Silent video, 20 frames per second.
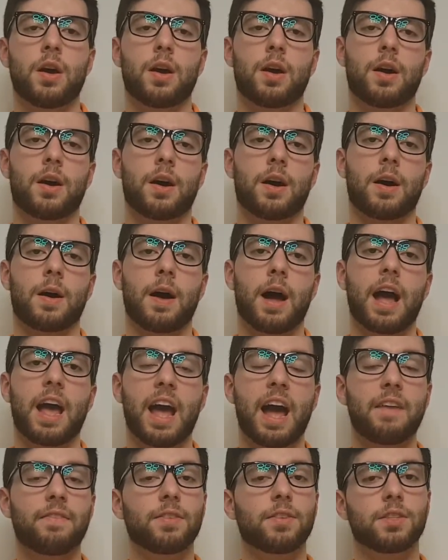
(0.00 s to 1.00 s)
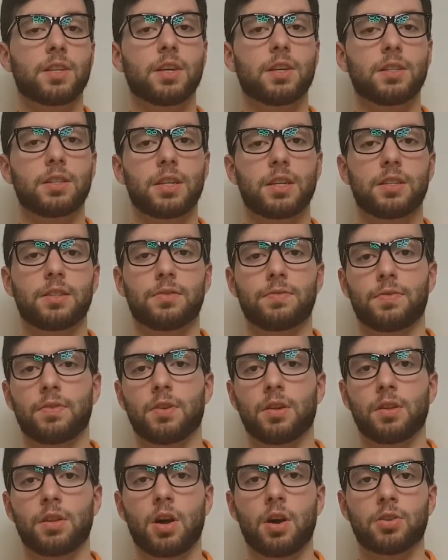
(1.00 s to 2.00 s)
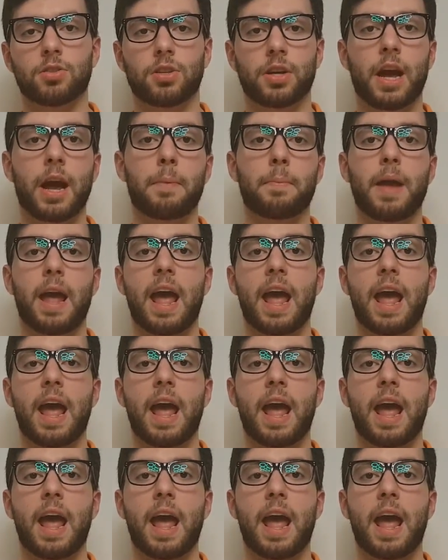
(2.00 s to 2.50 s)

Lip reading: I haven't done this for a long time,